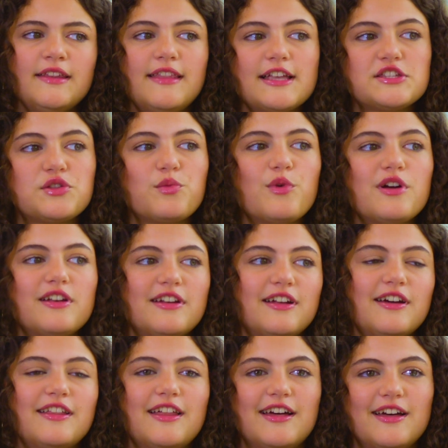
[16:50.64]
That's the one
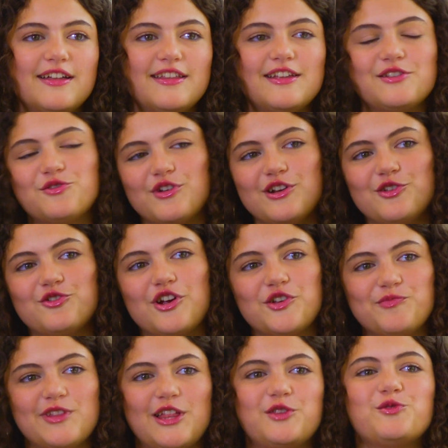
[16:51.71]
that's trying to charge
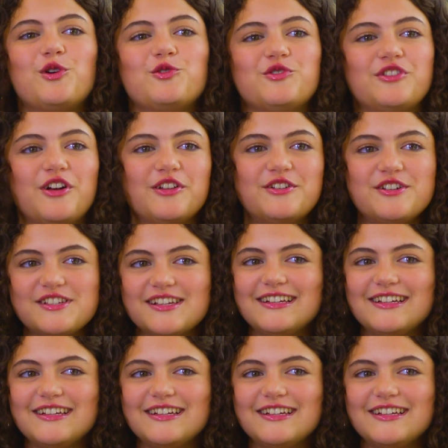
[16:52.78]
me like $200.